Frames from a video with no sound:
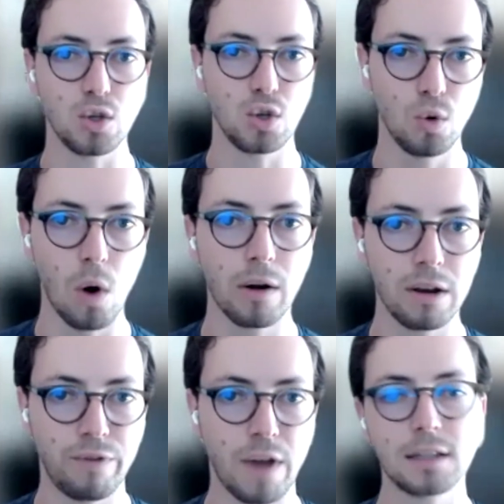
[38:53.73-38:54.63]
you are
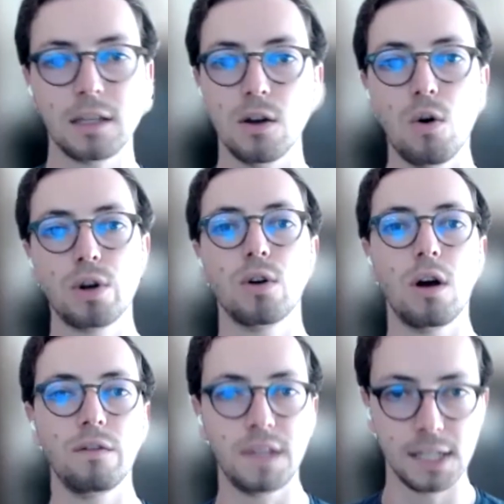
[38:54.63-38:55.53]
in fact the owner
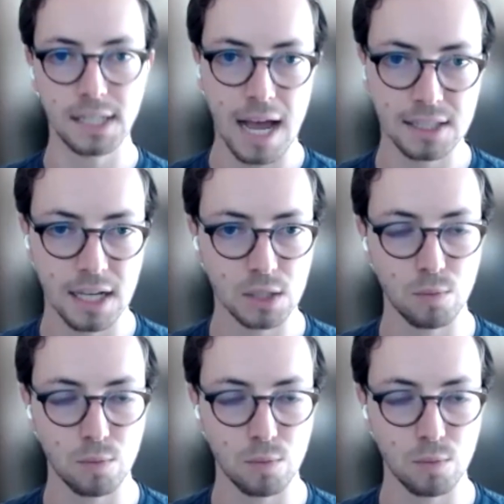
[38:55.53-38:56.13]
of these assets,